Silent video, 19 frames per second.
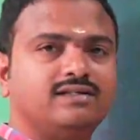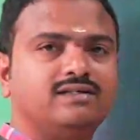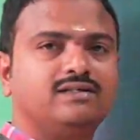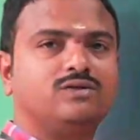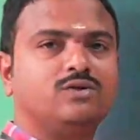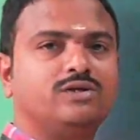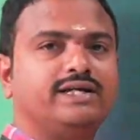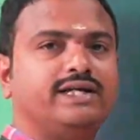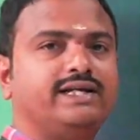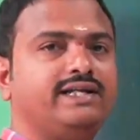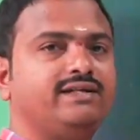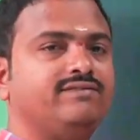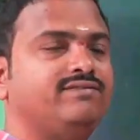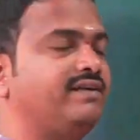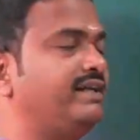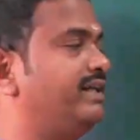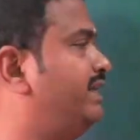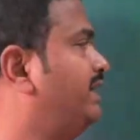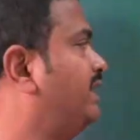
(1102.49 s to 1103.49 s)
rotating
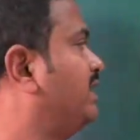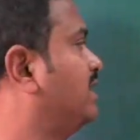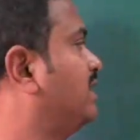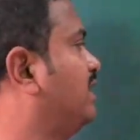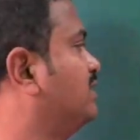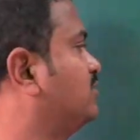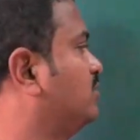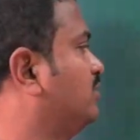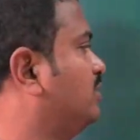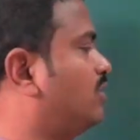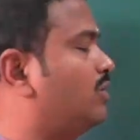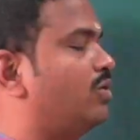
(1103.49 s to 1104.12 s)
freely and also the